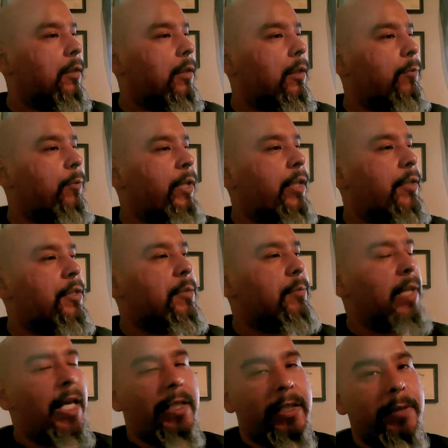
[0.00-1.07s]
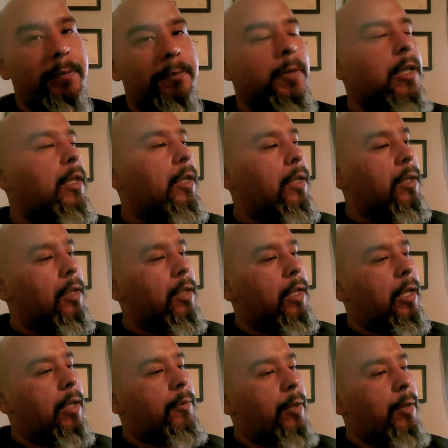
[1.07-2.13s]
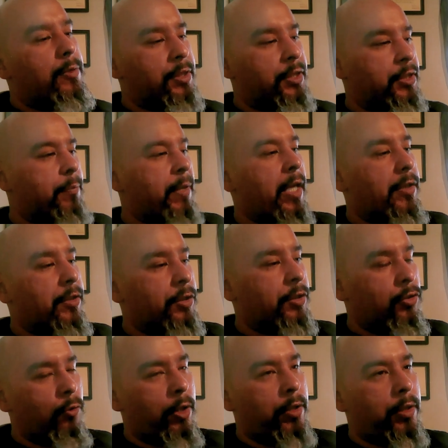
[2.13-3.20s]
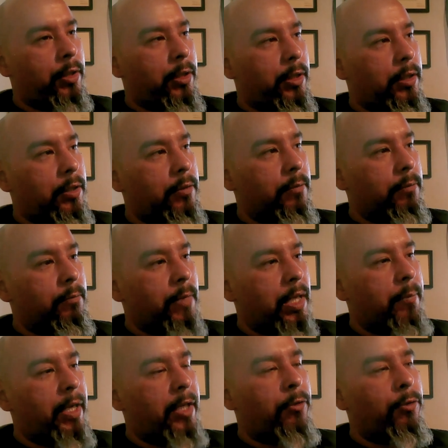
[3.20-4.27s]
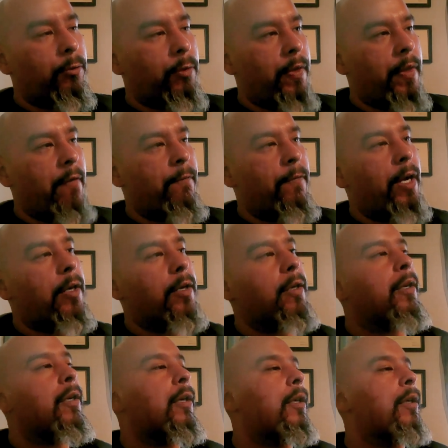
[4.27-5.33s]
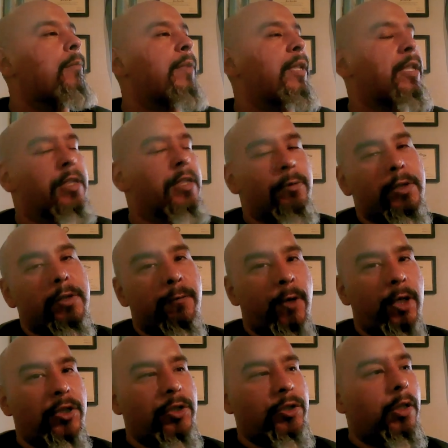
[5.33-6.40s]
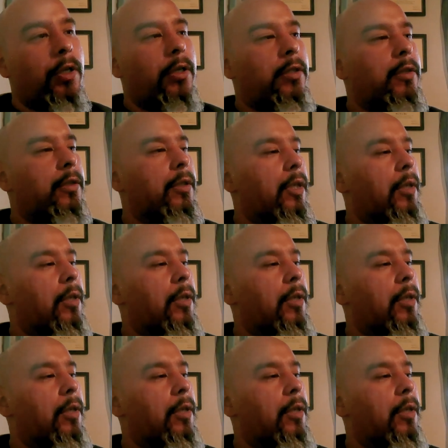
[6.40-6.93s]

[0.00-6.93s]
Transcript: uh, we had some lightning. I, I was dispatched to join the, my, my, crew on that fire because it was a fresh start.